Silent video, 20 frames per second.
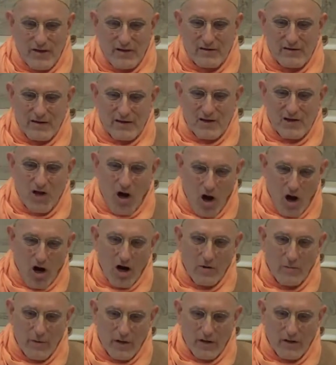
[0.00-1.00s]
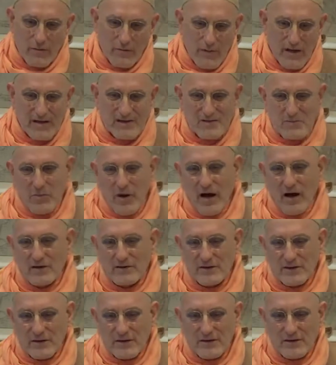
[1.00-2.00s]
Because if we think that
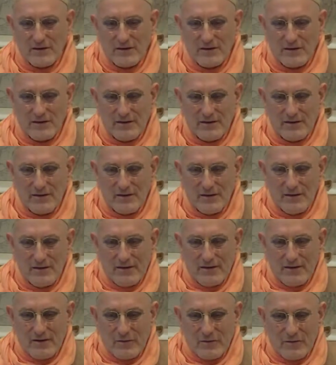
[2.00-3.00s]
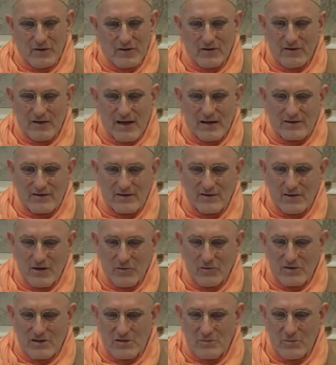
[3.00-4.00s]
karma makes bhakti,
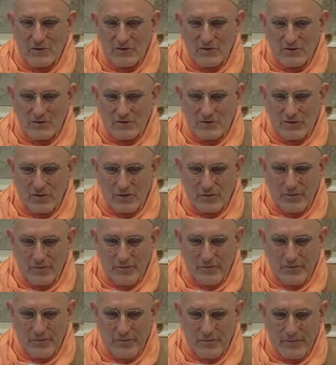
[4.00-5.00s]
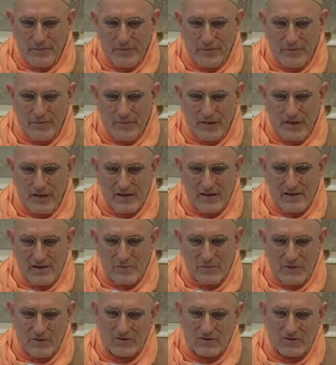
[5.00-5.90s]
we don't actually know what's spiritual.